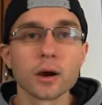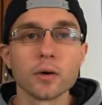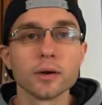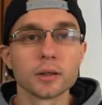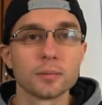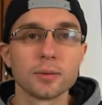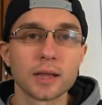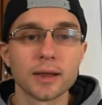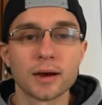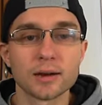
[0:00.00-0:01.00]
going to the
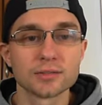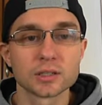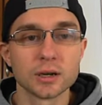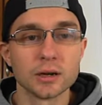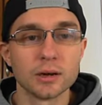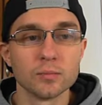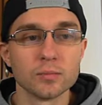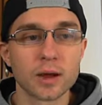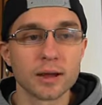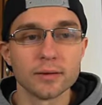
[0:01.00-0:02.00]
playoffs.
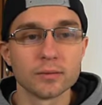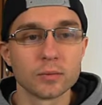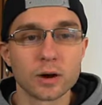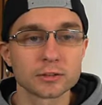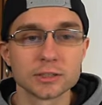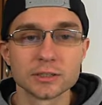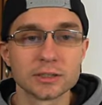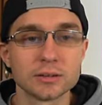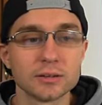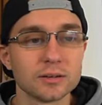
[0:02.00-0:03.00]
Um, I,
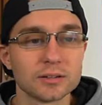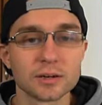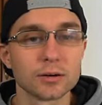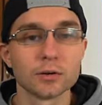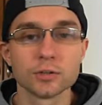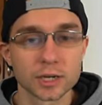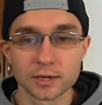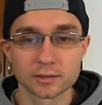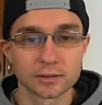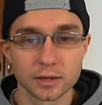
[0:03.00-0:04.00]
Washington, zero
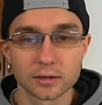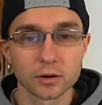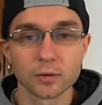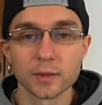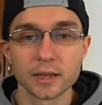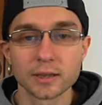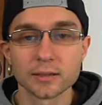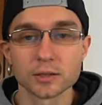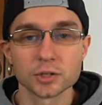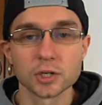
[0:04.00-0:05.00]
chance that they don't make it
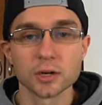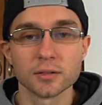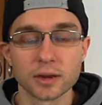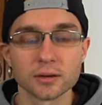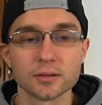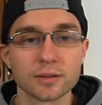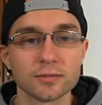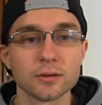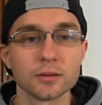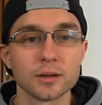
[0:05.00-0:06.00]
this year. They're
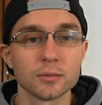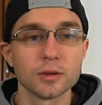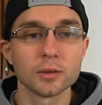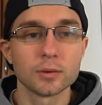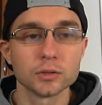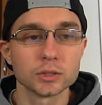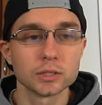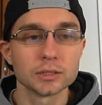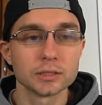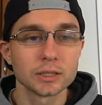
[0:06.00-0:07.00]
definitely going to be a
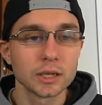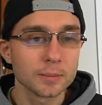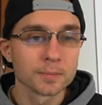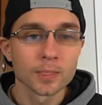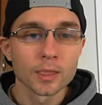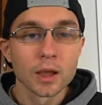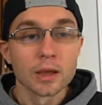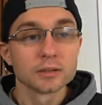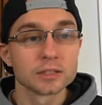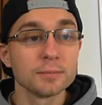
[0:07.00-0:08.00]
postseason team.
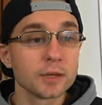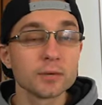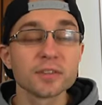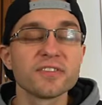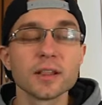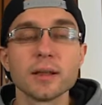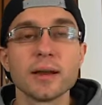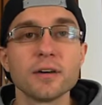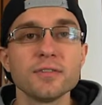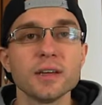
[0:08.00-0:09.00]
Same thing with
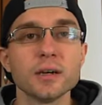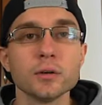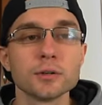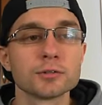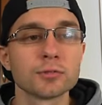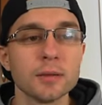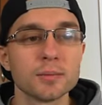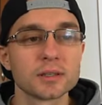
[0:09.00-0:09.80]
Philadelphia, who is right